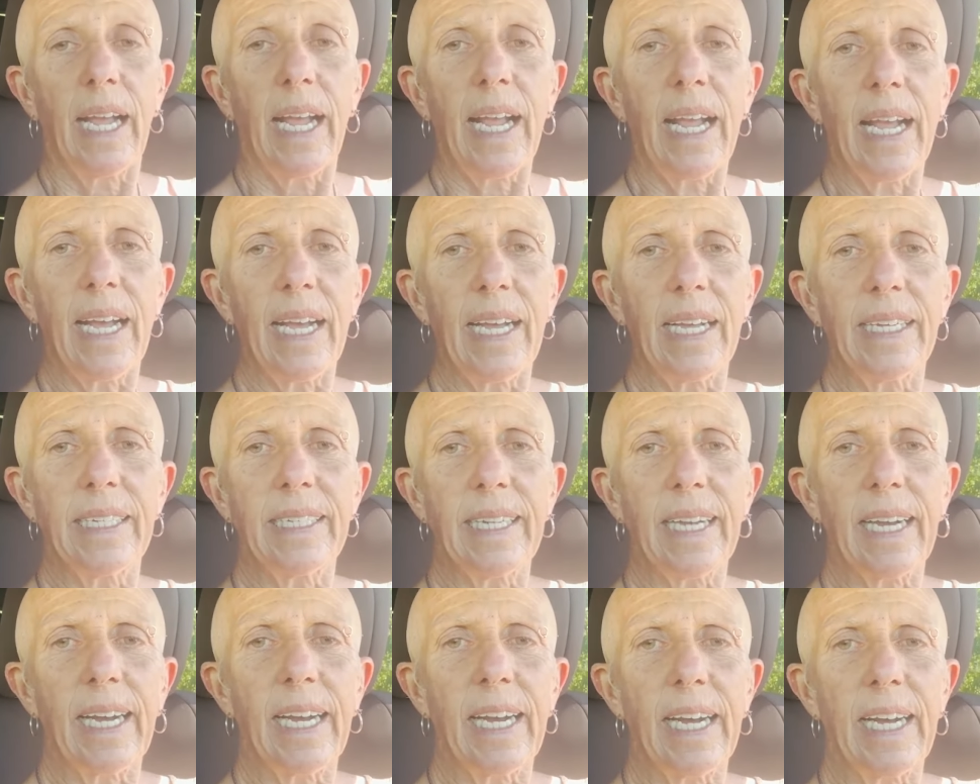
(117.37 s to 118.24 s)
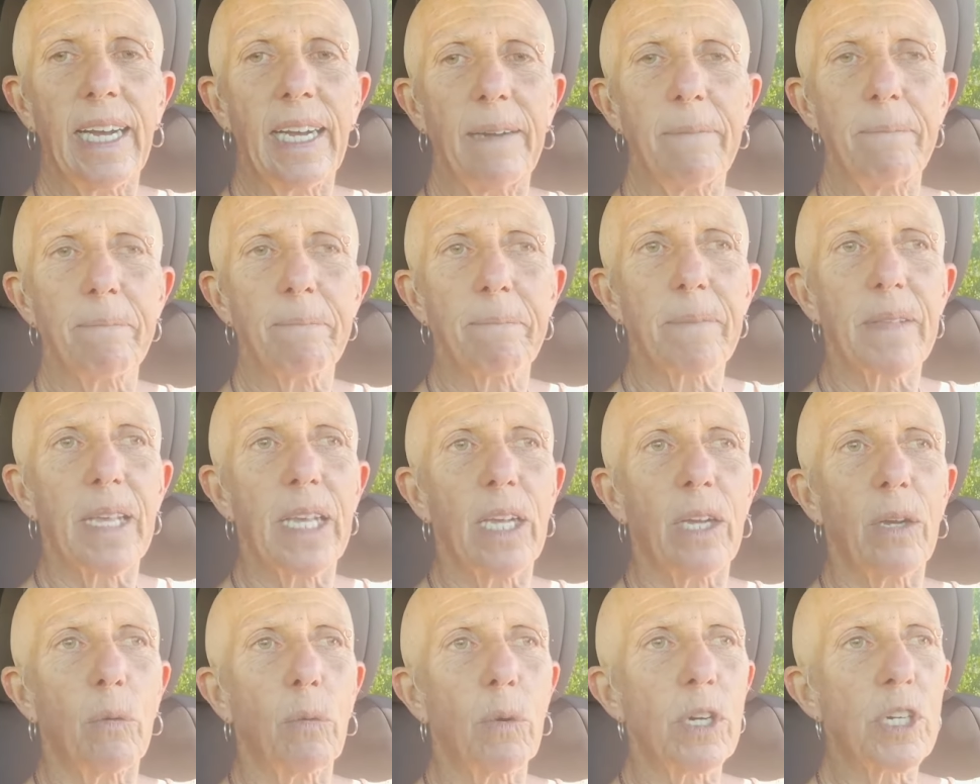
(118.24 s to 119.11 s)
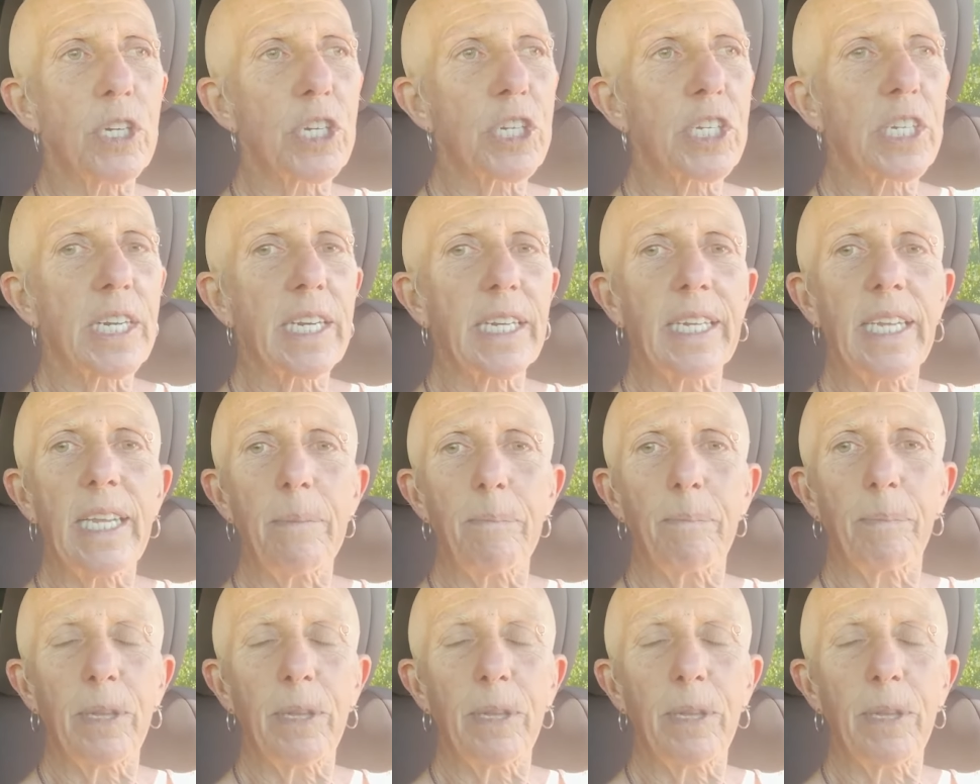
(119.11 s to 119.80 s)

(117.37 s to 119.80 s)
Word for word: And um, we're just going to keep